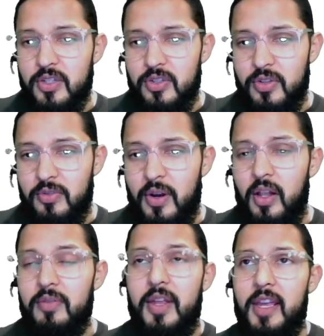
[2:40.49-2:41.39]
just the
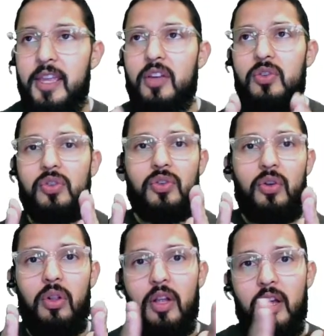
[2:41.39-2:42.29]
valve that I can
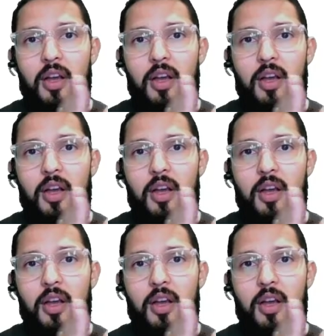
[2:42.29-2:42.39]
control.